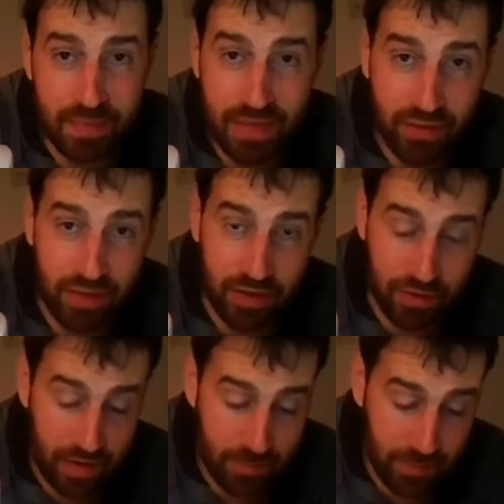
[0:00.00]
Now that you're
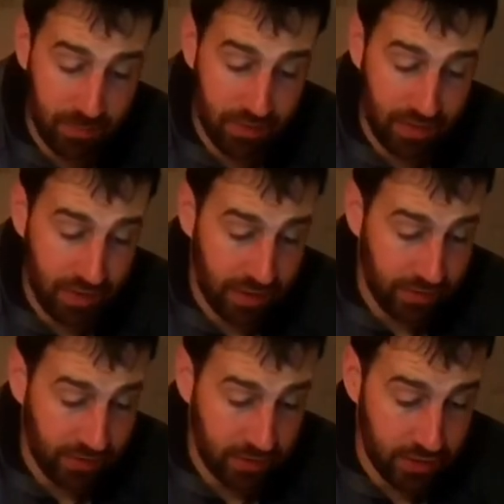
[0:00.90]
happy with the
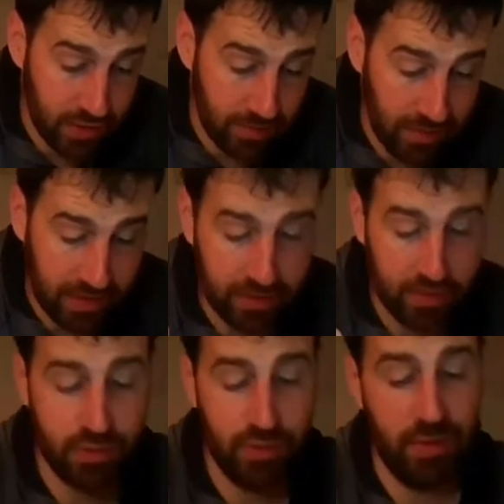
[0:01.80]
ironing job, making
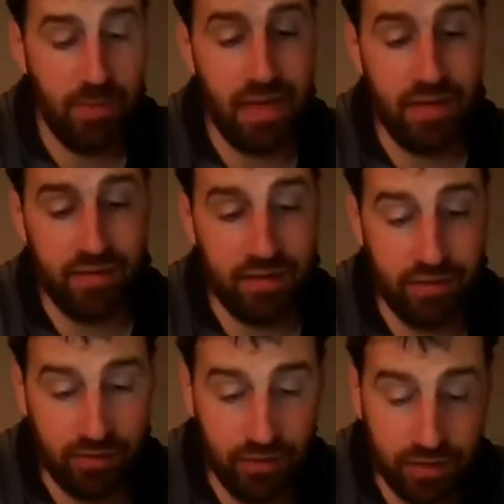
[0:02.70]
sure the mask
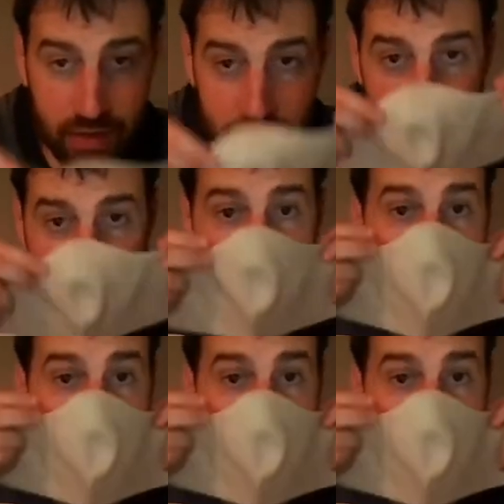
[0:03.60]
is looking good,